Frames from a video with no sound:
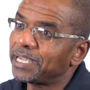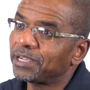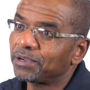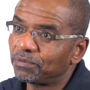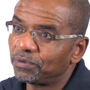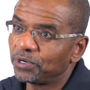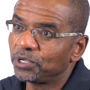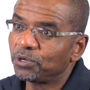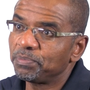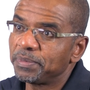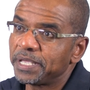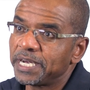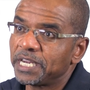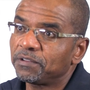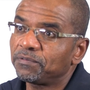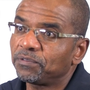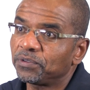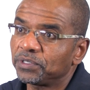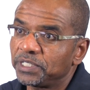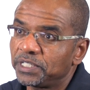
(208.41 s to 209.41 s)
a real
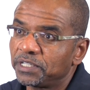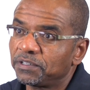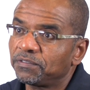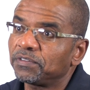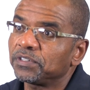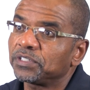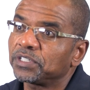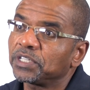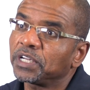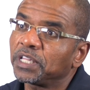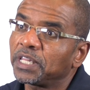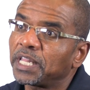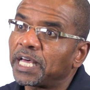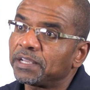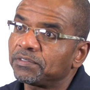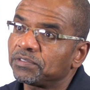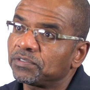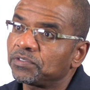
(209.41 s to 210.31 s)
meaningful difference in the lives of